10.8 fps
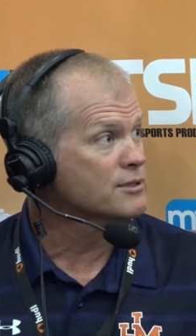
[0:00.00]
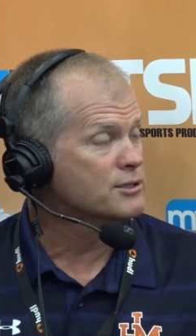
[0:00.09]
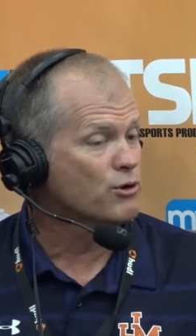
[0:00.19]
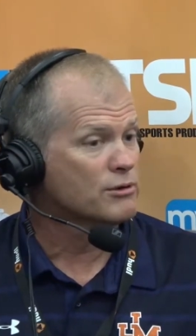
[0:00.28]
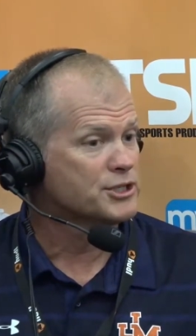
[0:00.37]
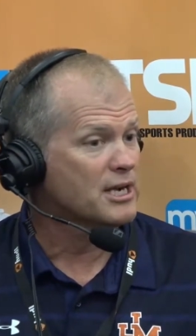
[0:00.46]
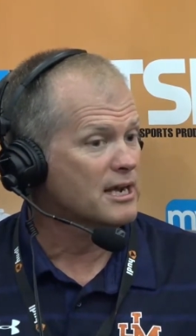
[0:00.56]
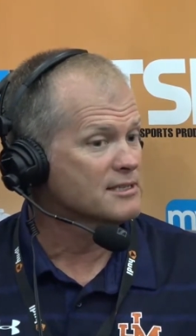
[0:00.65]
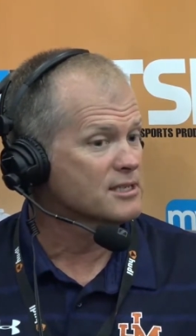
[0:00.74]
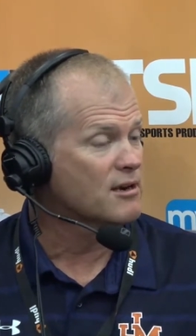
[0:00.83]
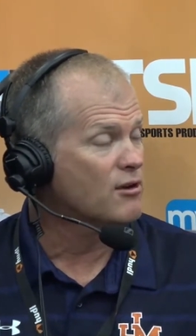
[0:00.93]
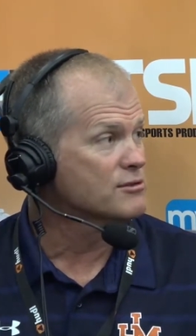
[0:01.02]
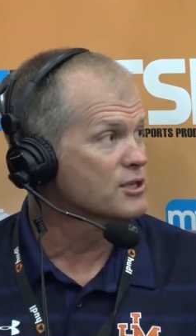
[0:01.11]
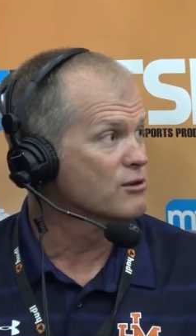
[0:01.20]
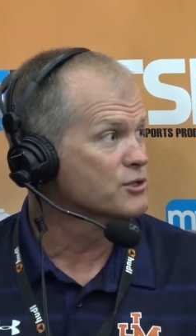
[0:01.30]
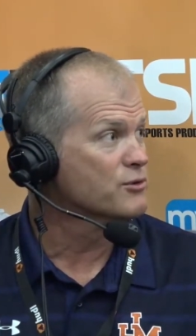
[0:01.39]
George Johnson
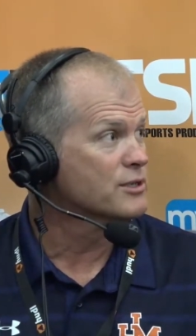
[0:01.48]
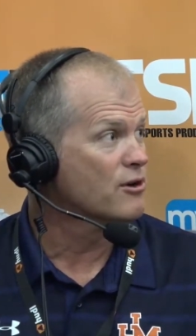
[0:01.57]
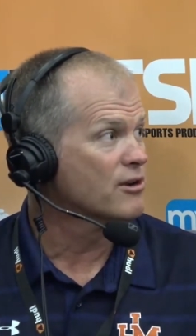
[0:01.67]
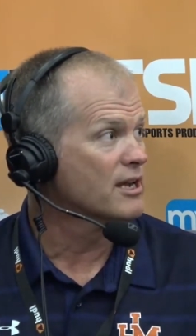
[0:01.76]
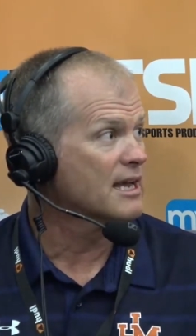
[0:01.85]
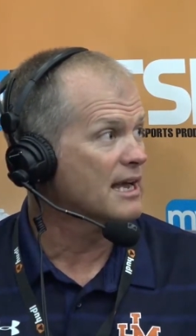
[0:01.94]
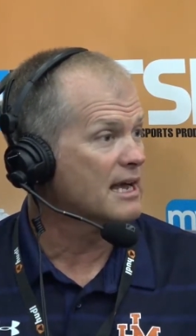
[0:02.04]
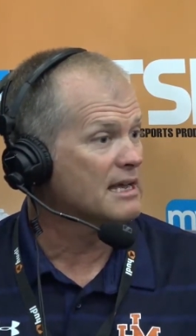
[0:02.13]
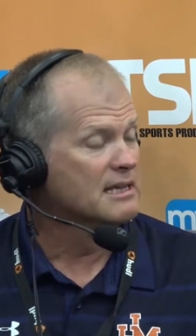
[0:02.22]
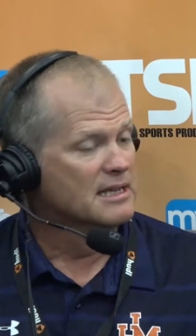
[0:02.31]
also is a returning guy.